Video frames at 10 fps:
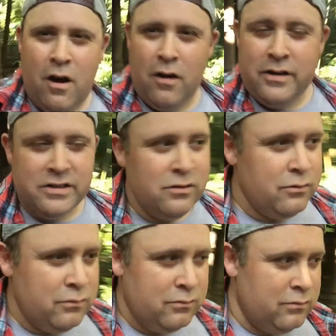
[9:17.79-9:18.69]
All right,
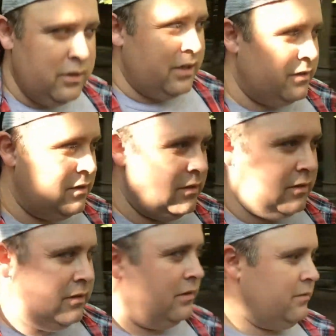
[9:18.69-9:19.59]
so
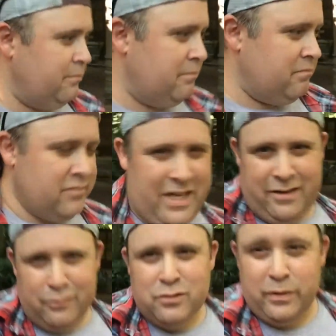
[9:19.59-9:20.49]
sad
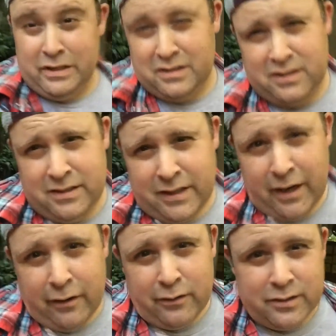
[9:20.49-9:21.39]
news, we didn't see
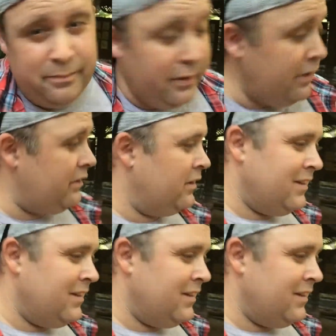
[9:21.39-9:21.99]
tigers, but